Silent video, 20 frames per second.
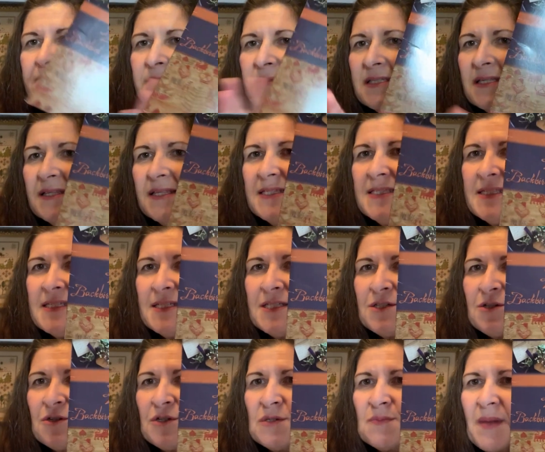it's in the
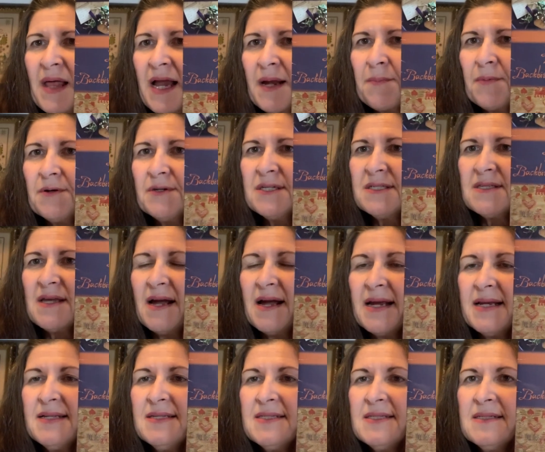sister's Blackbird
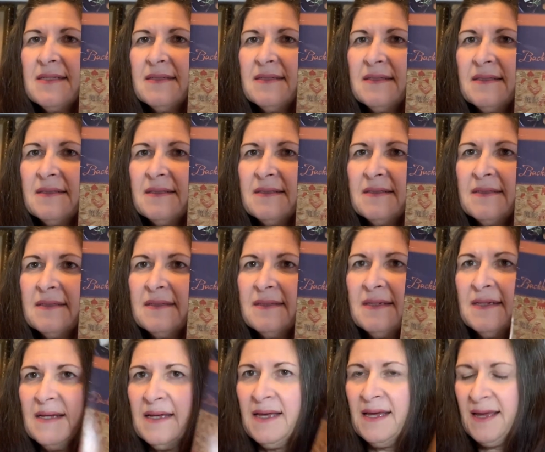Designs.
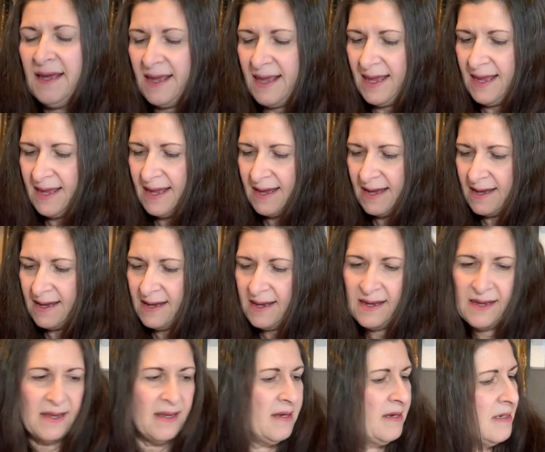
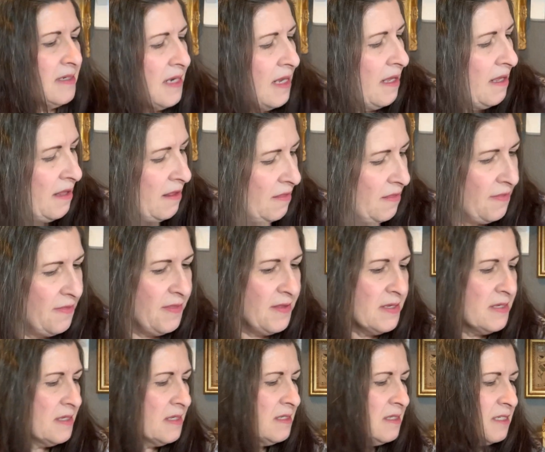And
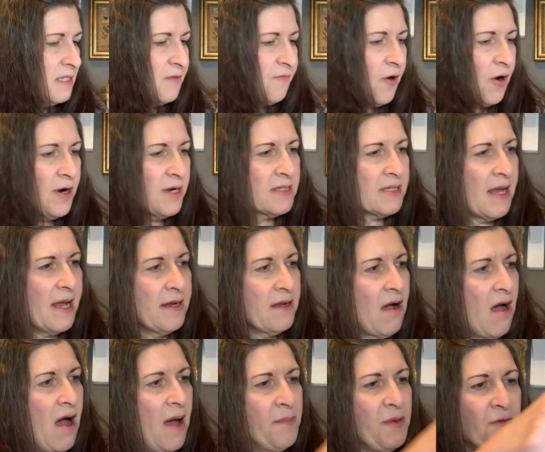this is as far as I
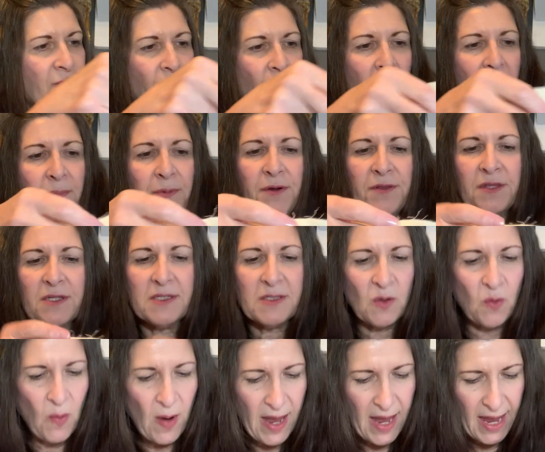got before I put this
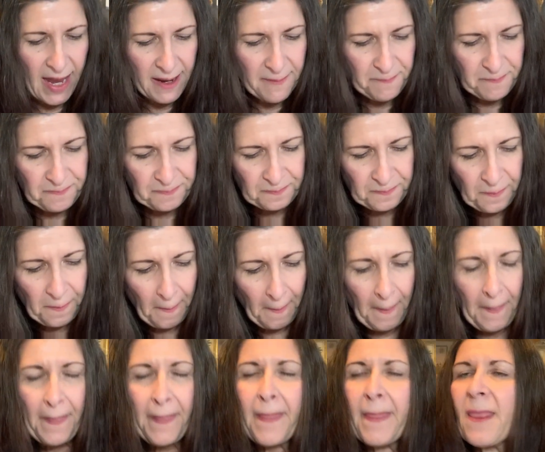away
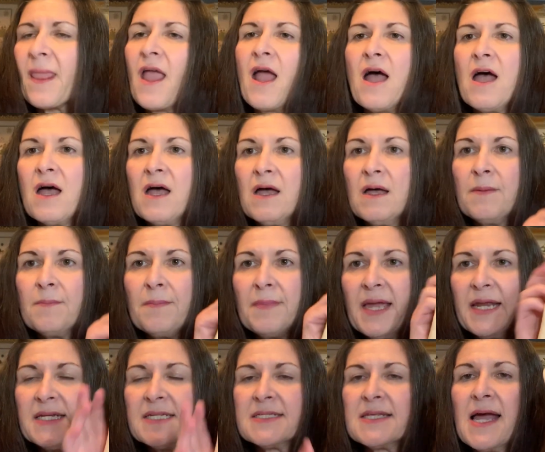um,
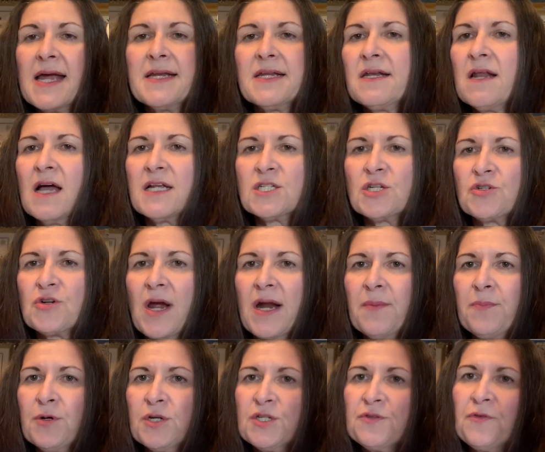and decided not to try
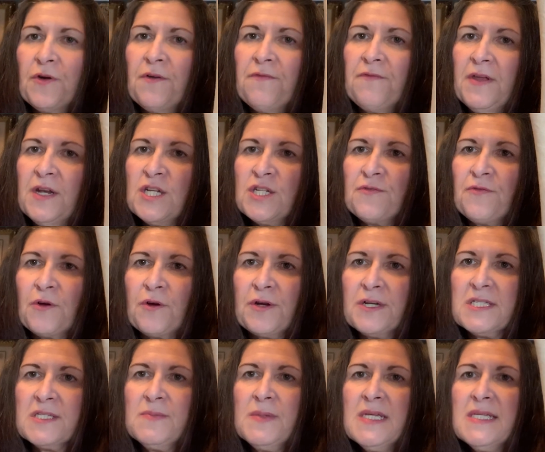to push for a finish for
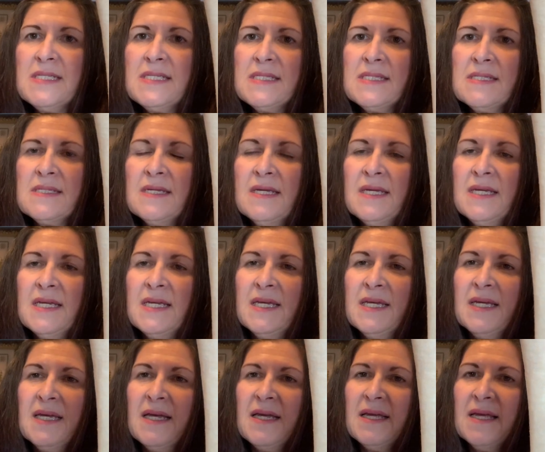Christmas.
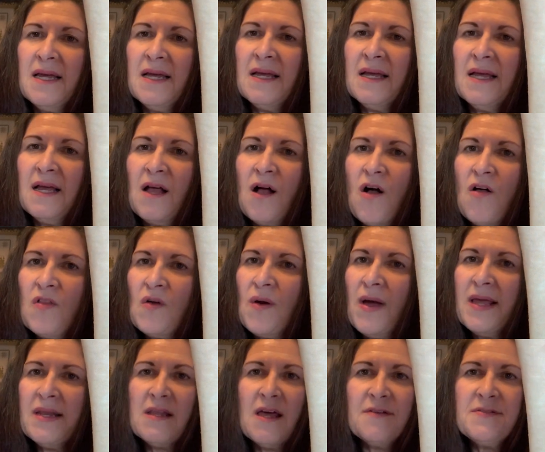Although
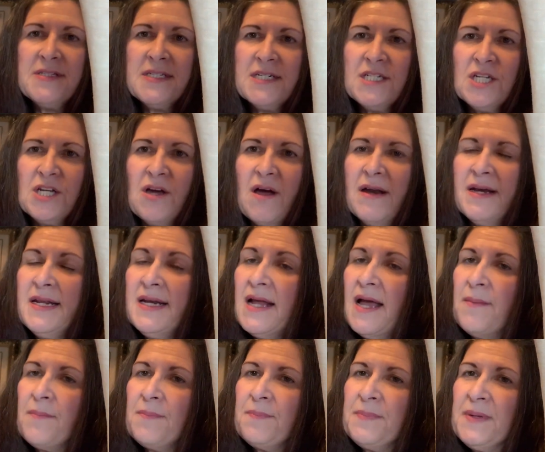I love stitching on it and
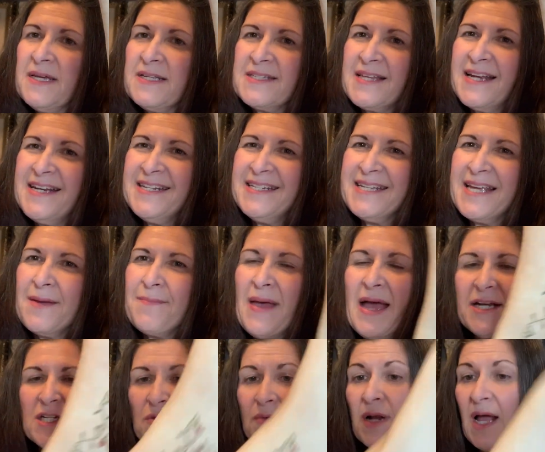I'm excited to get
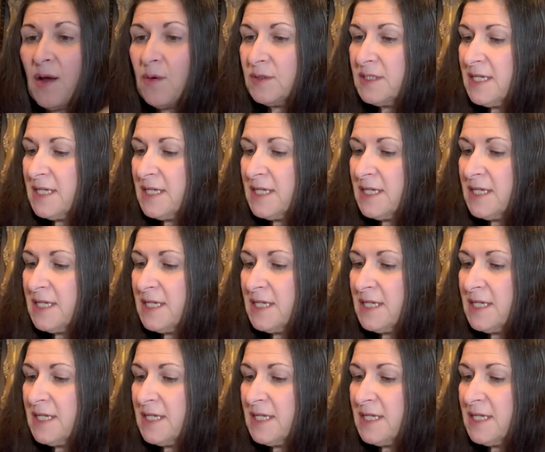back to it, I will